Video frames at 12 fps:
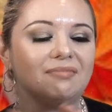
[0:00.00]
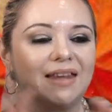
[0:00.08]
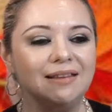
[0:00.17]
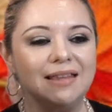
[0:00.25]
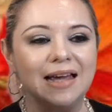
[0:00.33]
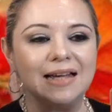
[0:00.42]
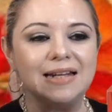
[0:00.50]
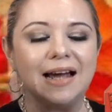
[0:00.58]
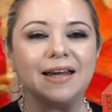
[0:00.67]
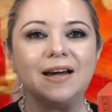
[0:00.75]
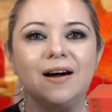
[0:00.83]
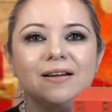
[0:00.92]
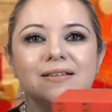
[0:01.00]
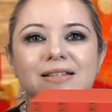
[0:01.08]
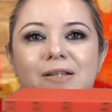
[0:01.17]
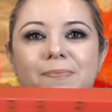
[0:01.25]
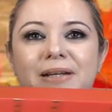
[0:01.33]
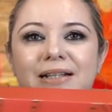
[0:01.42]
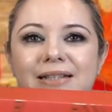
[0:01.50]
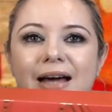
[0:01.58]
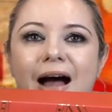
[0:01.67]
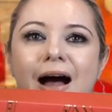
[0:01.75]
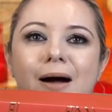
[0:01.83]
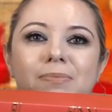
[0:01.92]
Then I also picked
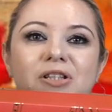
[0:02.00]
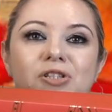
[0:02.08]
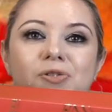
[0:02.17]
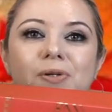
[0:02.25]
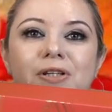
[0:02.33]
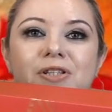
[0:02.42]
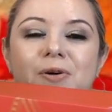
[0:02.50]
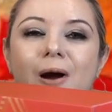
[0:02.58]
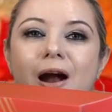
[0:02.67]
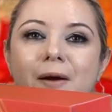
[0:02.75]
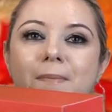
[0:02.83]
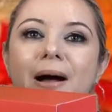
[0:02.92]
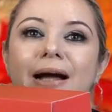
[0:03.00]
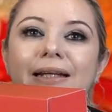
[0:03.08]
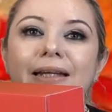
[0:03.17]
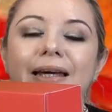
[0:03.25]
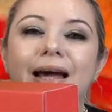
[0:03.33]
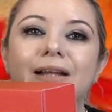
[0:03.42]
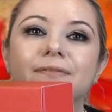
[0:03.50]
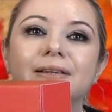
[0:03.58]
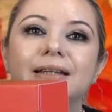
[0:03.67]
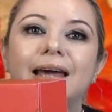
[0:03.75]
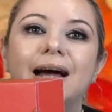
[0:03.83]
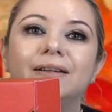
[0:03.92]
up the Giorgio Armani
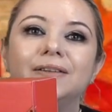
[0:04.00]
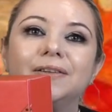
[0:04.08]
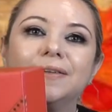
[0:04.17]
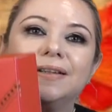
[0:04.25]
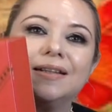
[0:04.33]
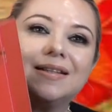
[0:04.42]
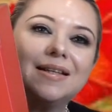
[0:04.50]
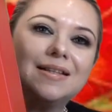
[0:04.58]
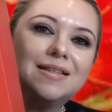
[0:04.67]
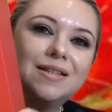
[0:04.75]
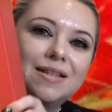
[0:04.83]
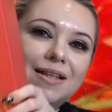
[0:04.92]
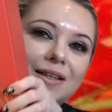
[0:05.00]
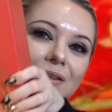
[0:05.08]
advent calendar, and it